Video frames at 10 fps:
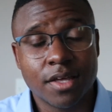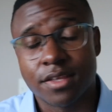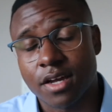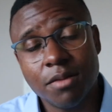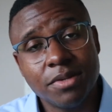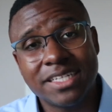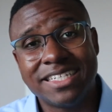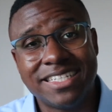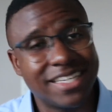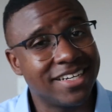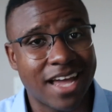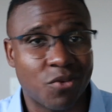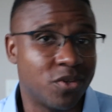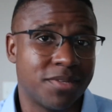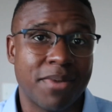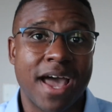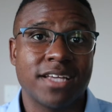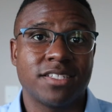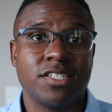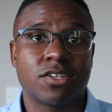The company did not want to
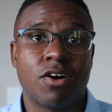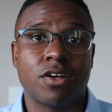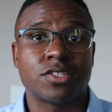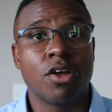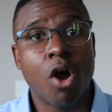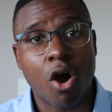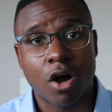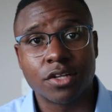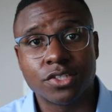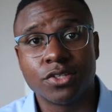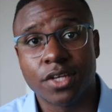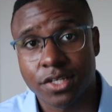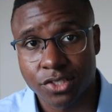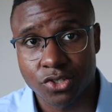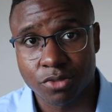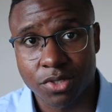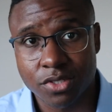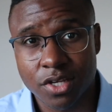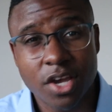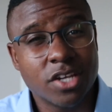pass these costs on to their
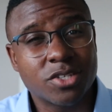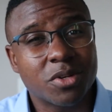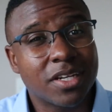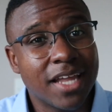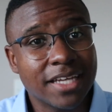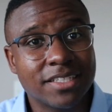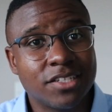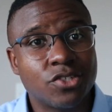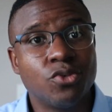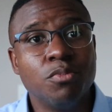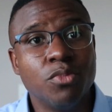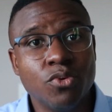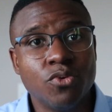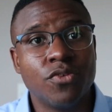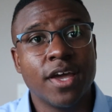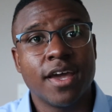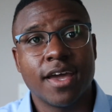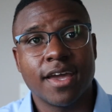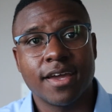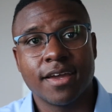consumers, so it elected to move
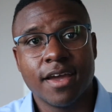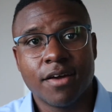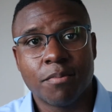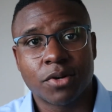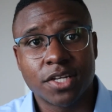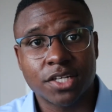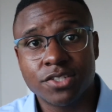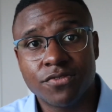a production